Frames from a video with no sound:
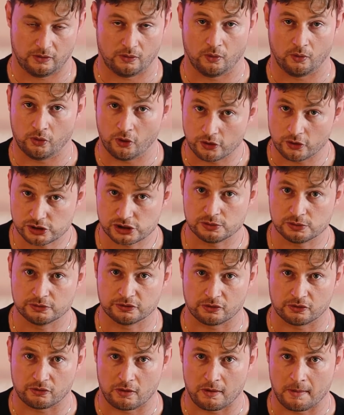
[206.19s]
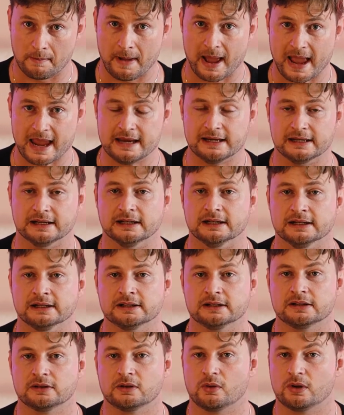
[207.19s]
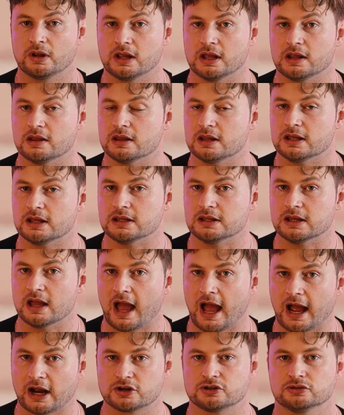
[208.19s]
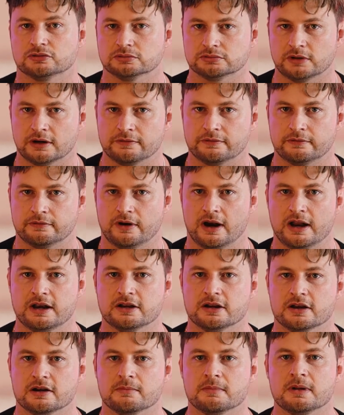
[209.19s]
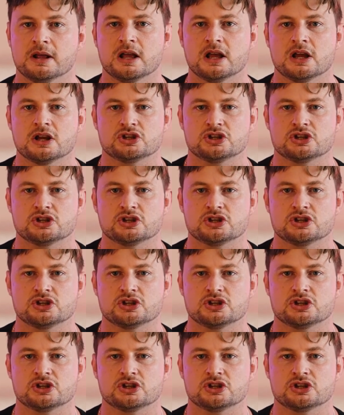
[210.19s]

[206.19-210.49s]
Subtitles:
although she was a Remainer in the actual referendum,